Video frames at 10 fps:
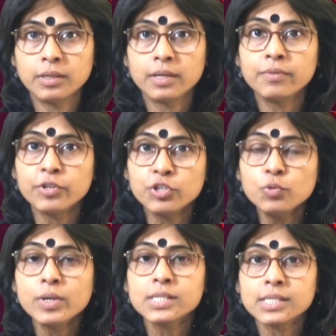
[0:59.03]
in the
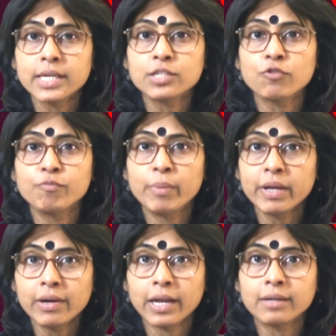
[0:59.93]
US state of
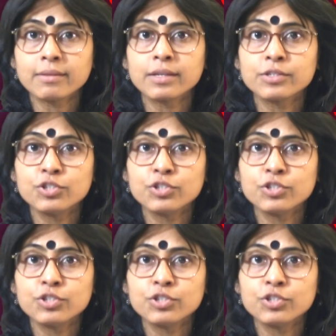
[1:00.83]
Maryland that